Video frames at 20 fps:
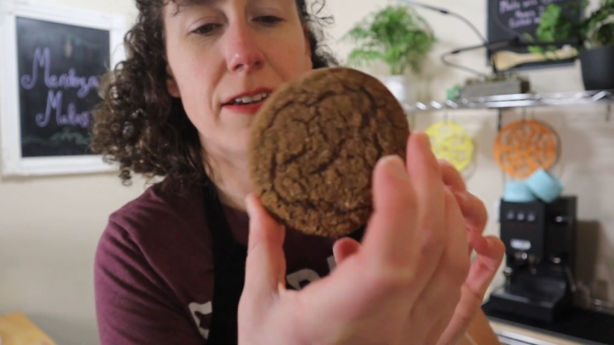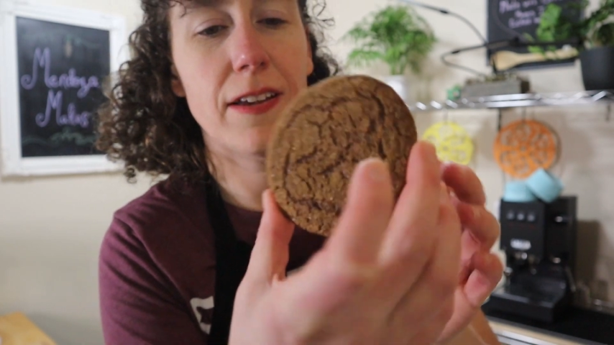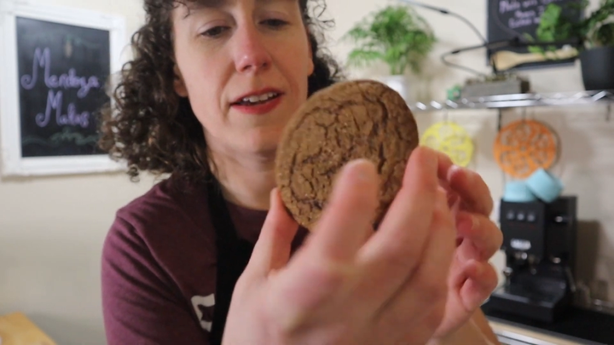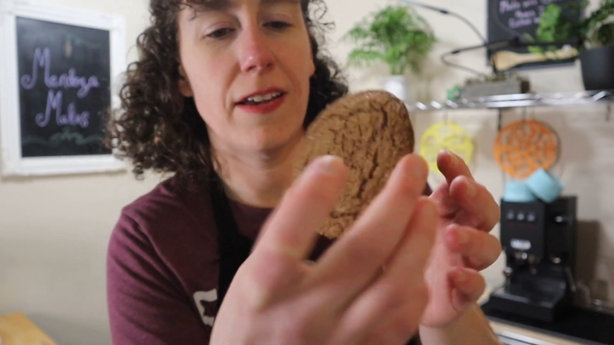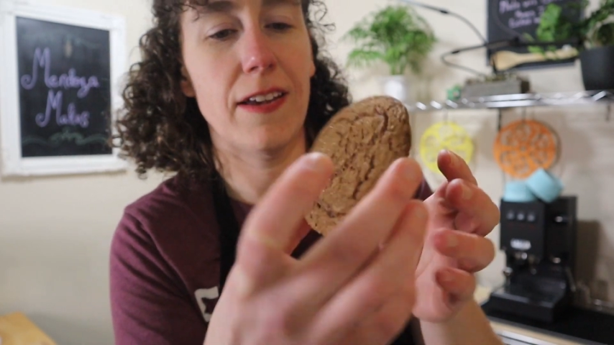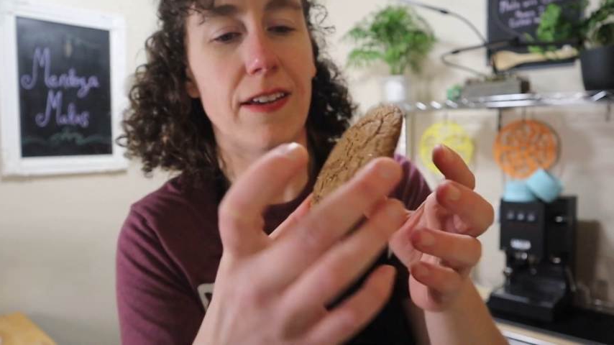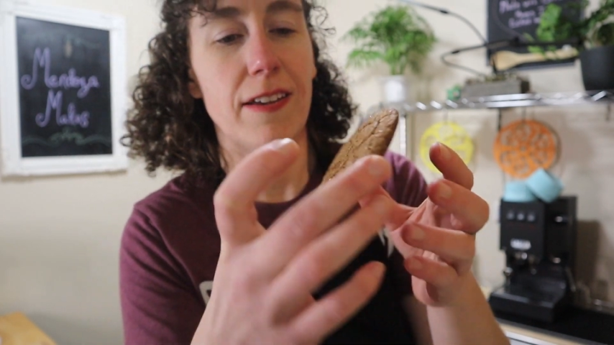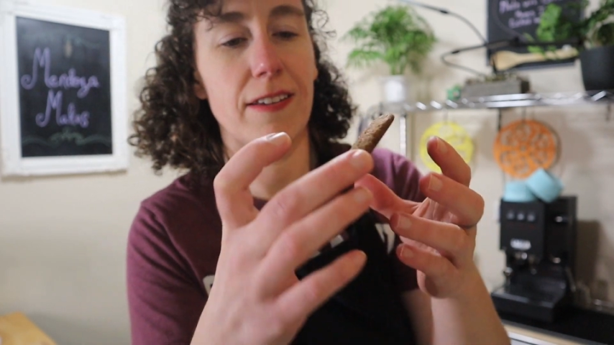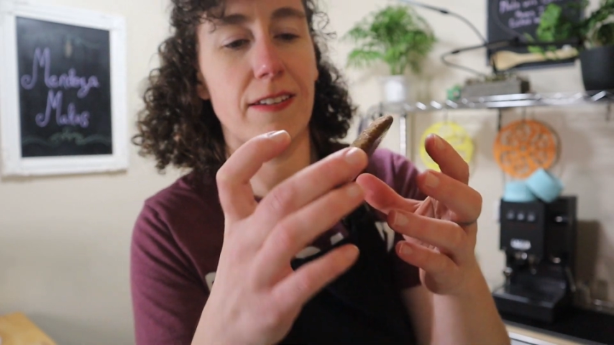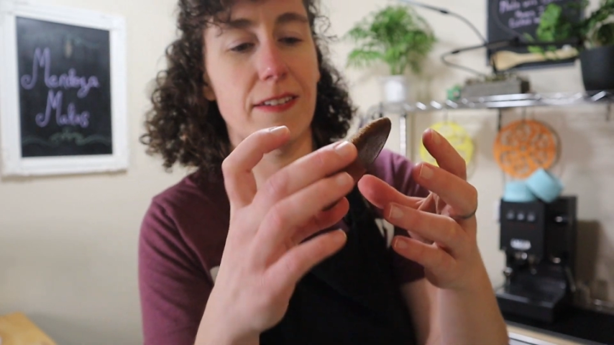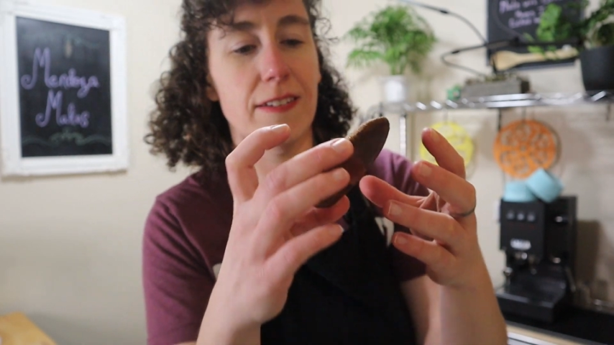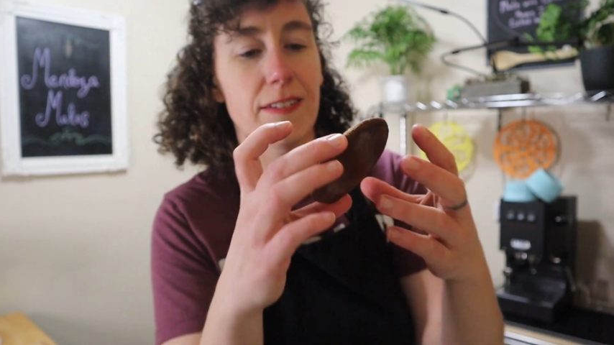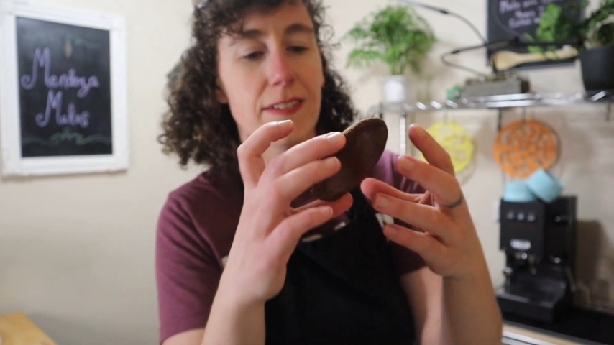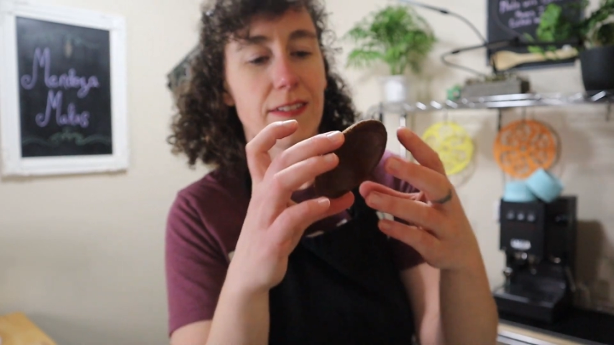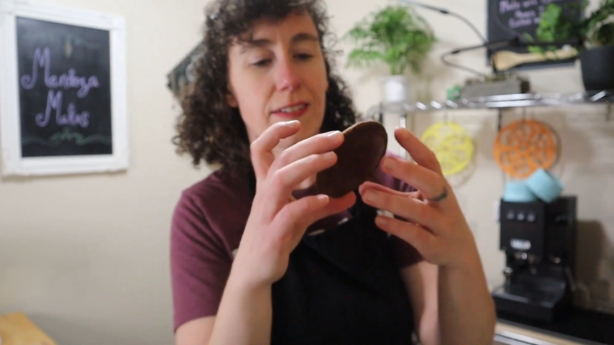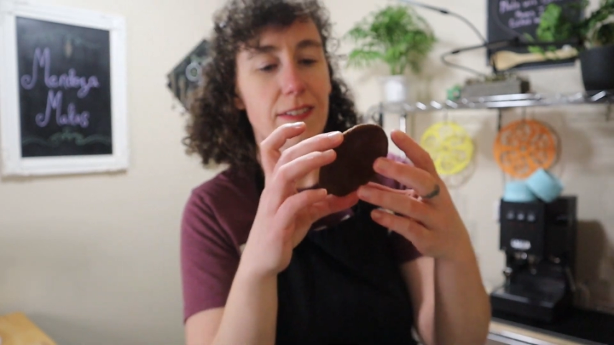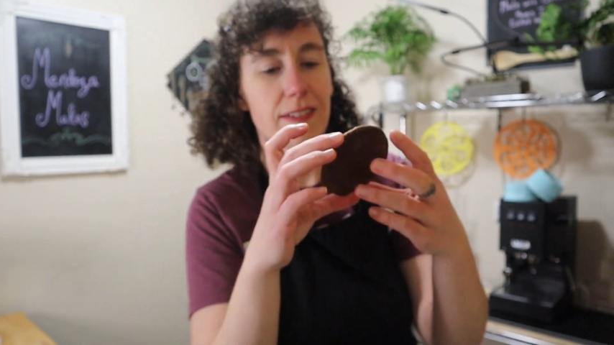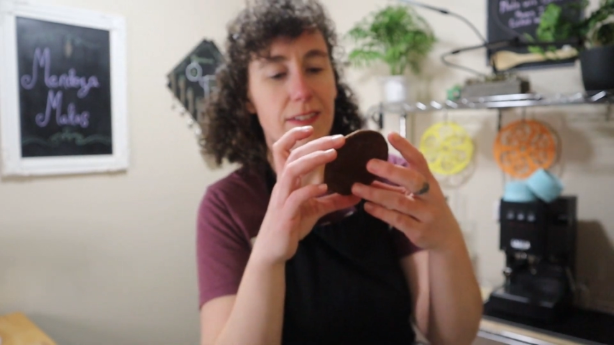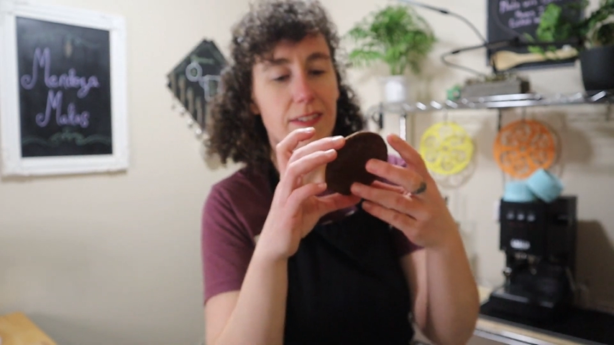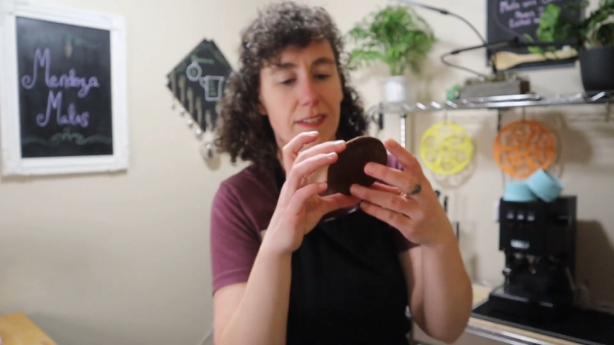and
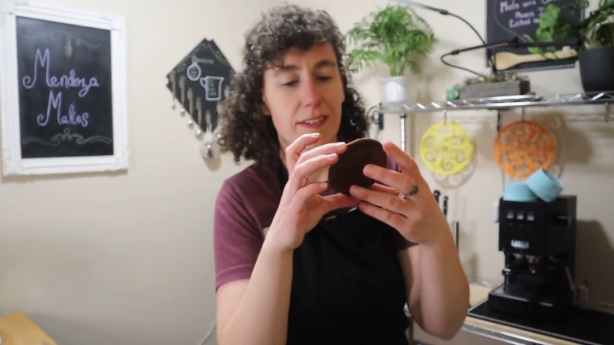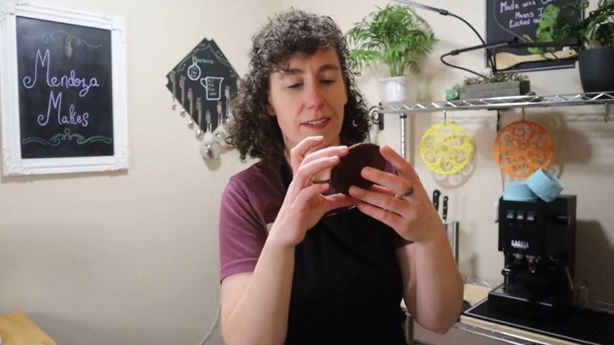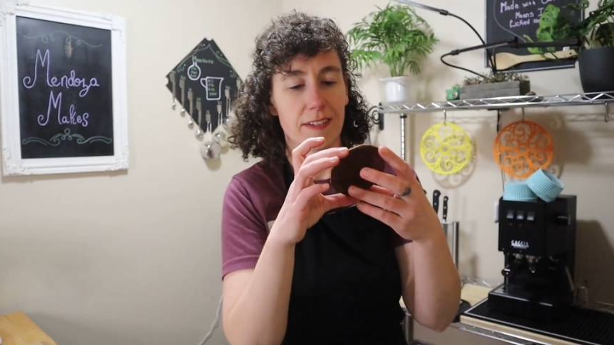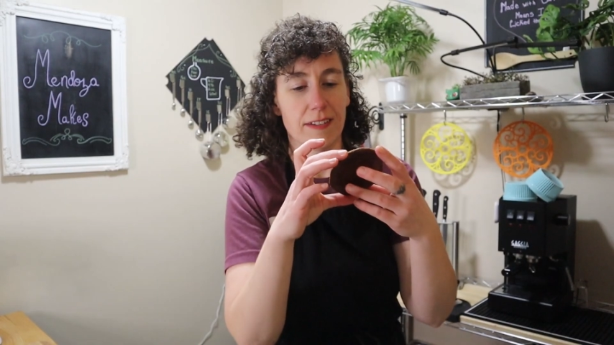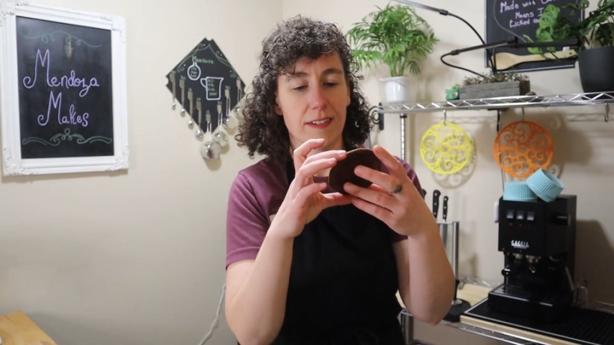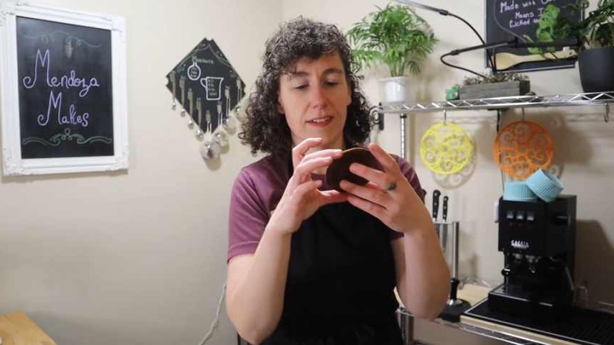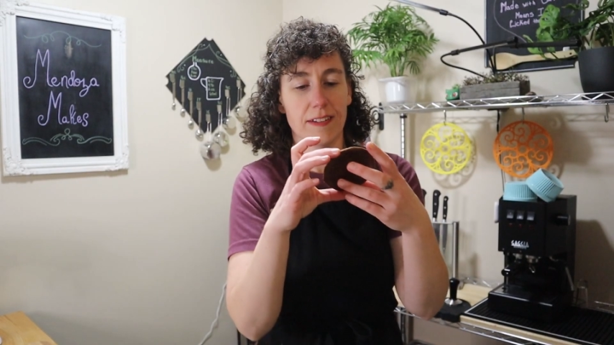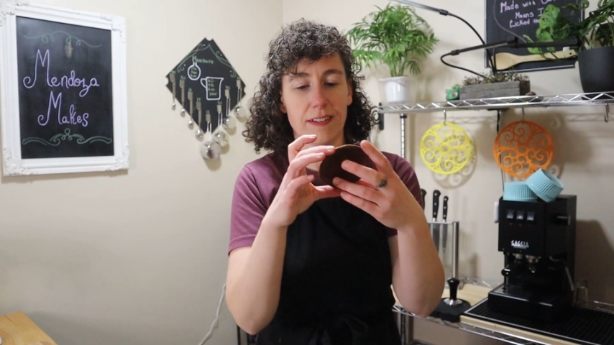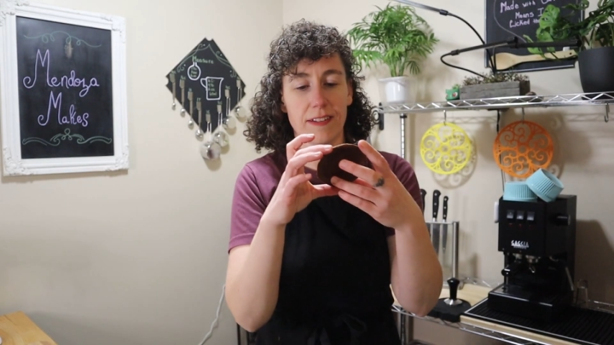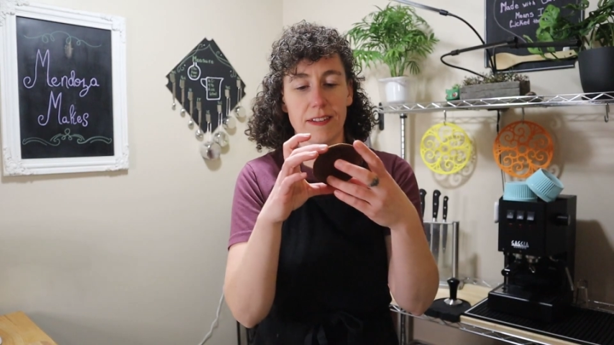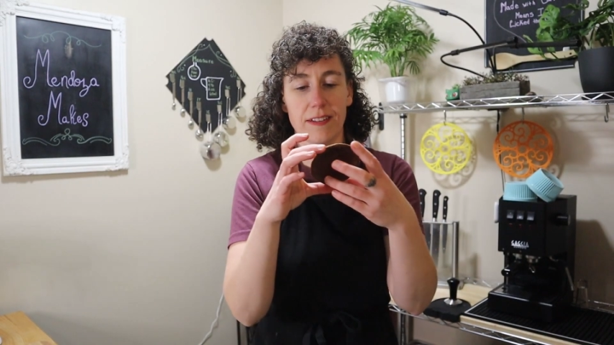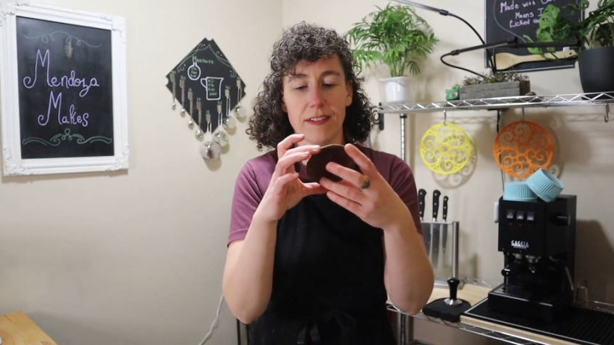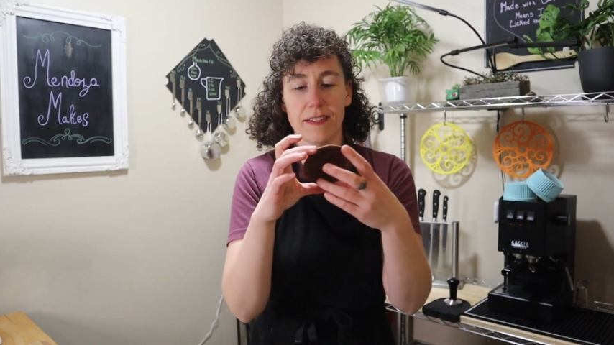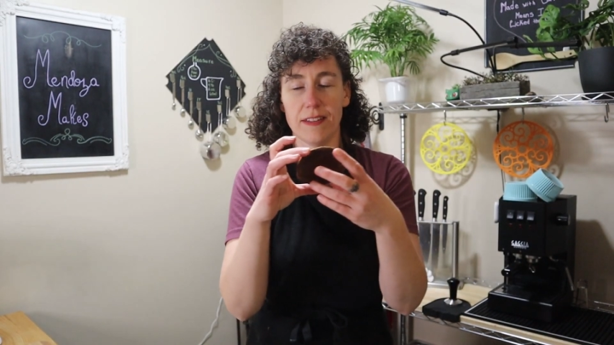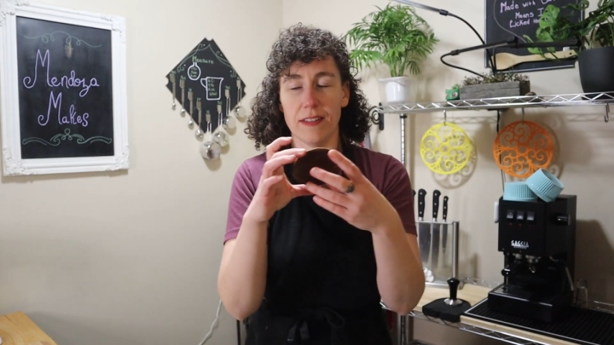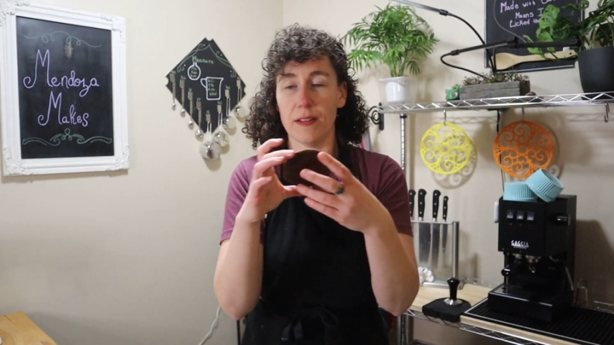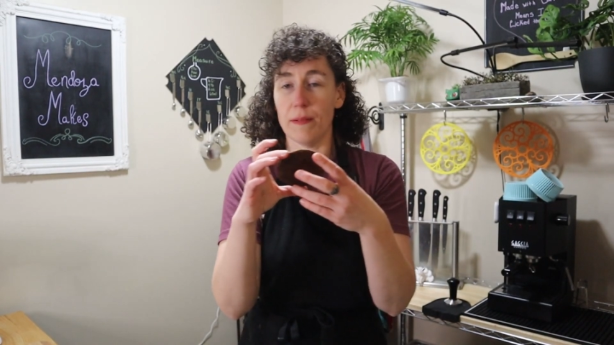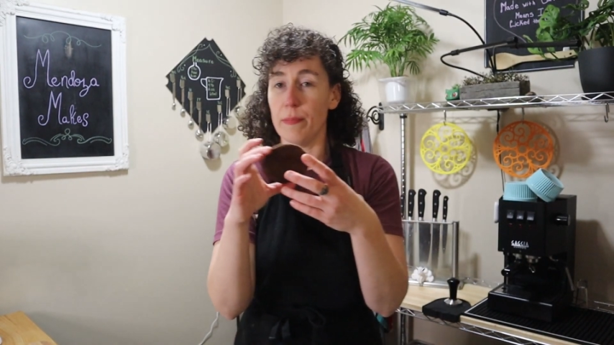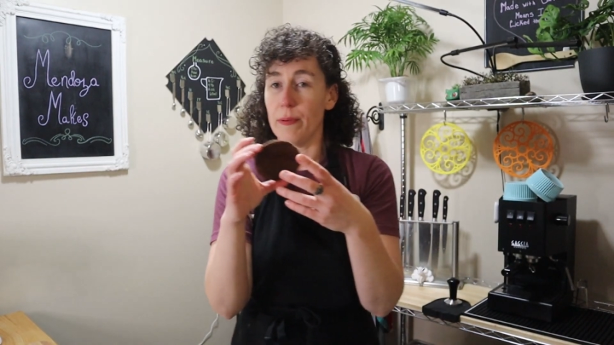they